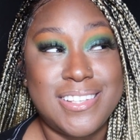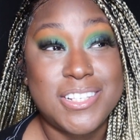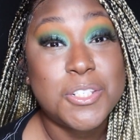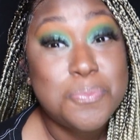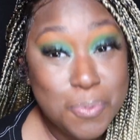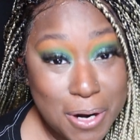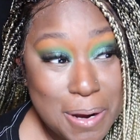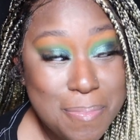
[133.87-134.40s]

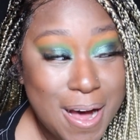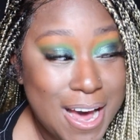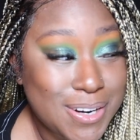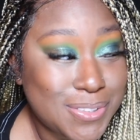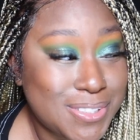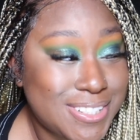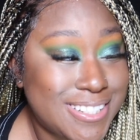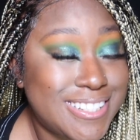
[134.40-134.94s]
spray
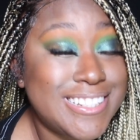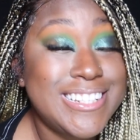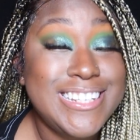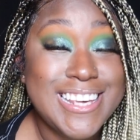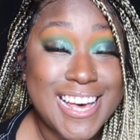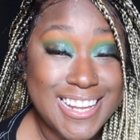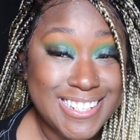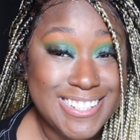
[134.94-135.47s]
bottles.
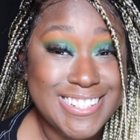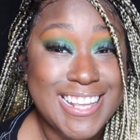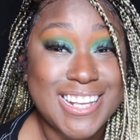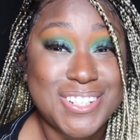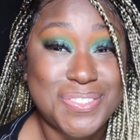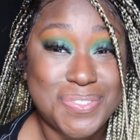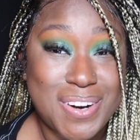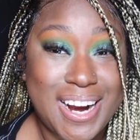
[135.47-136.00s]
Yes,
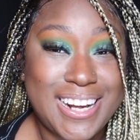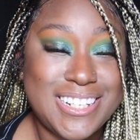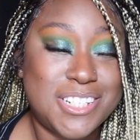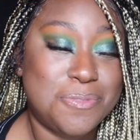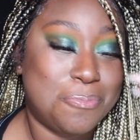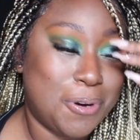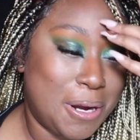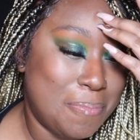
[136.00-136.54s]
that's right,
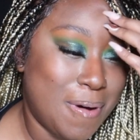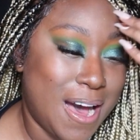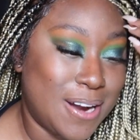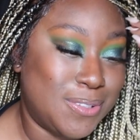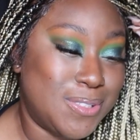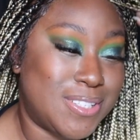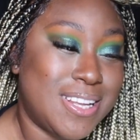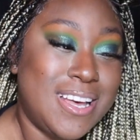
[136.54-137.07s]
spray bottles.